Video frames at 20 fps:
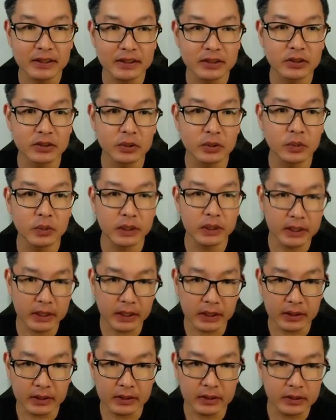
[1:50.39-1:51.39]
So we
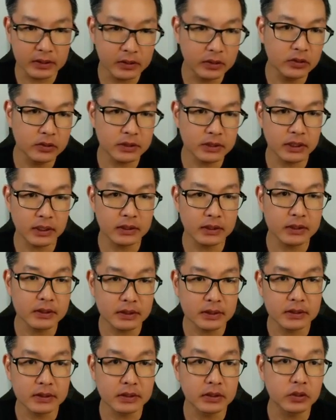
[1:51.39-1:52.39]
can deduce that
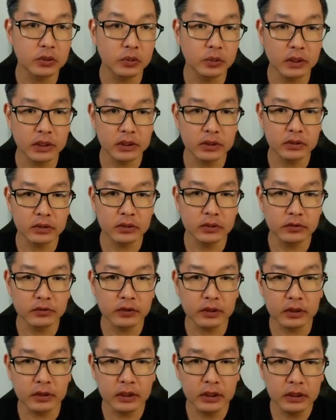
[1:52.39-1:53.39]
this is a good one to go
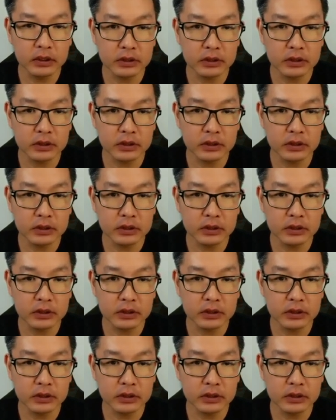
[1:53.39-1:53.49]
for.